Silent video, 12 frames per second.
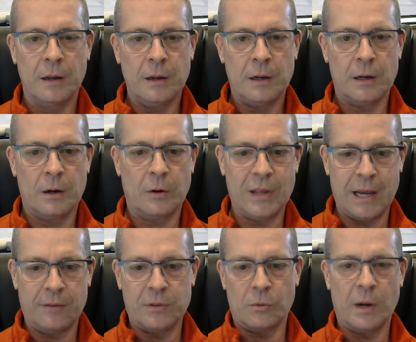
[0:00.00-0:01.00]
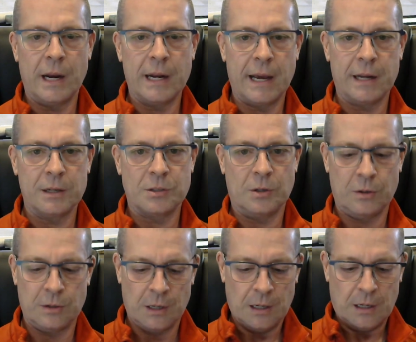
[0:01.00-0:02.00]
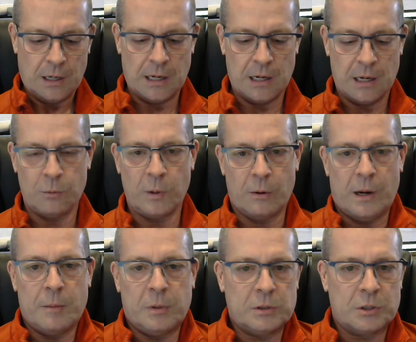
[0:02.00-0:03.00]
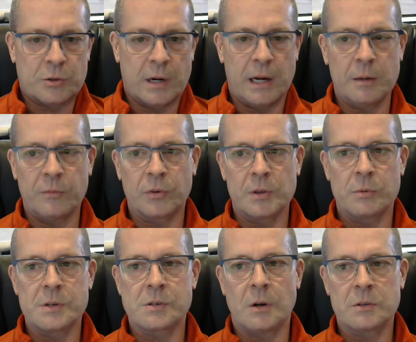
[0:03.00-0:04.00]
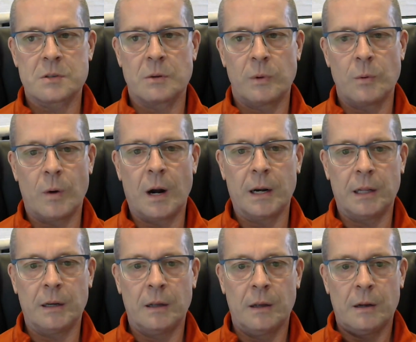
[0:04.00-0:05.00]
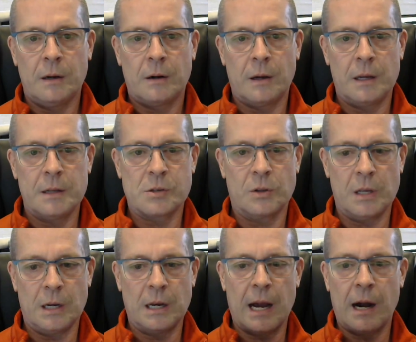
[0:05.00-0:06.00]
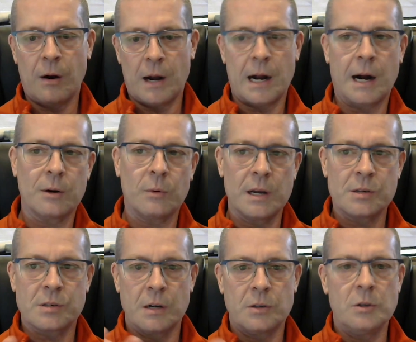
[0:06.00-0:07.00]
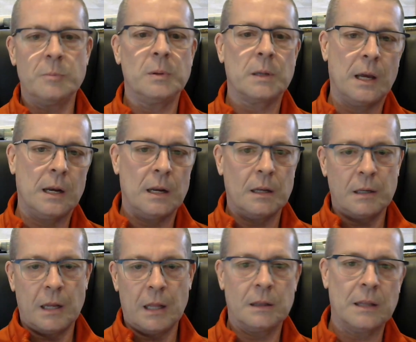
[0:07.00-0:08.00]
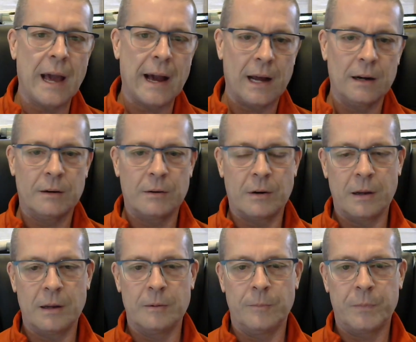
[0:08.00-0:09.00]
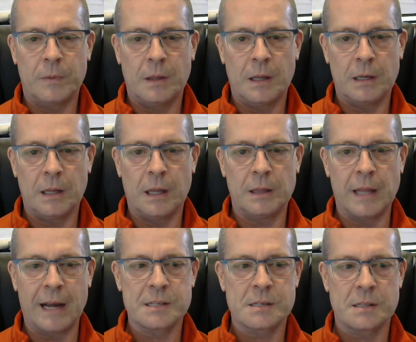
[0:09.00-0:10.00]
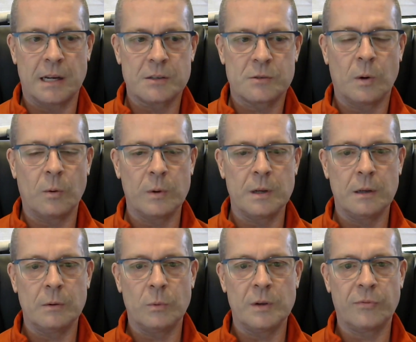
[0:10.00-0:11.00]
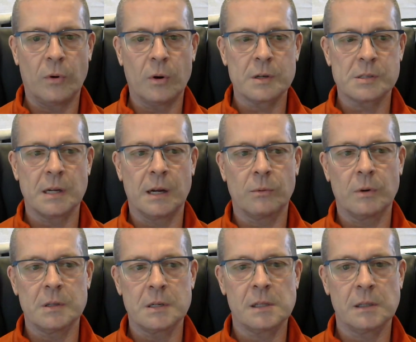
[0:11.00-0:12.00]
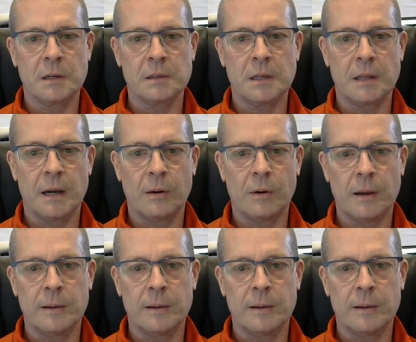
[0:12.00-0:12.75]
They have the right attitude, and we were able to train them for the results that we wanted, right? So then now how do I start duplicating that, right? And that's what we focused on really clearly that way.